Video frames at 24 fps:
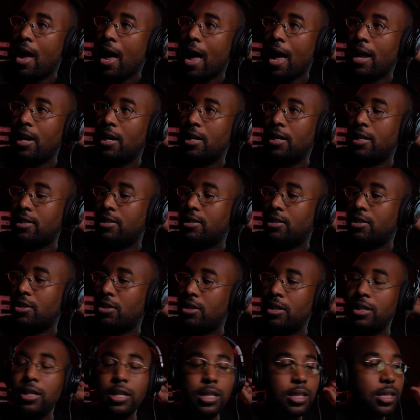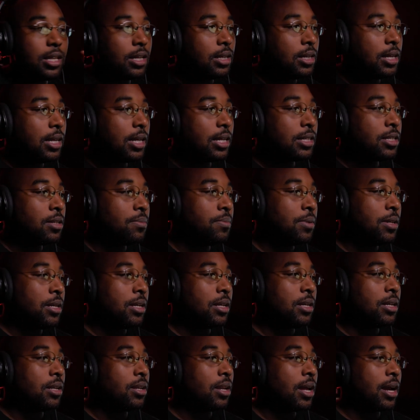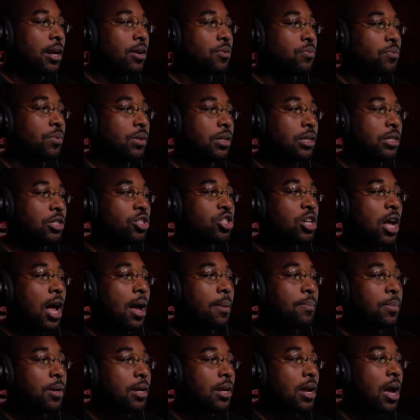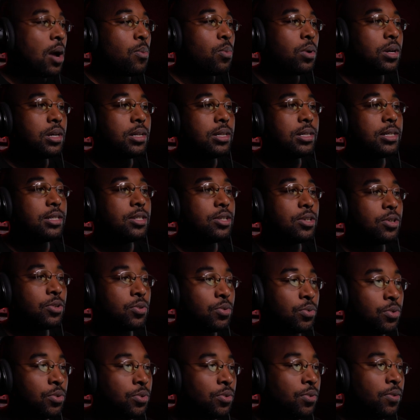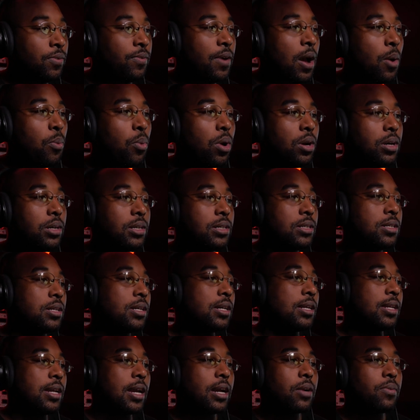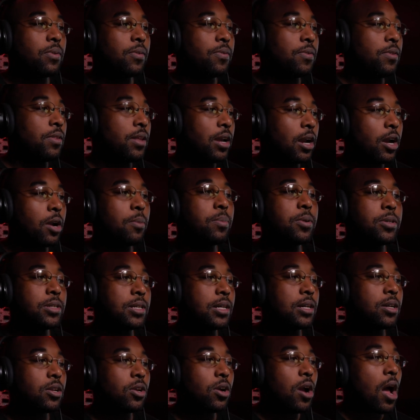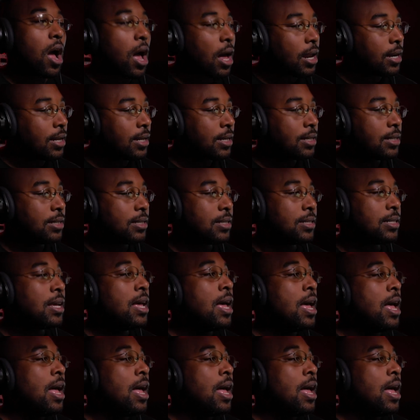I didn't necessarily need the lick to be like really choppy. I wanted it to groove. I wanted it to connect with their particular audience.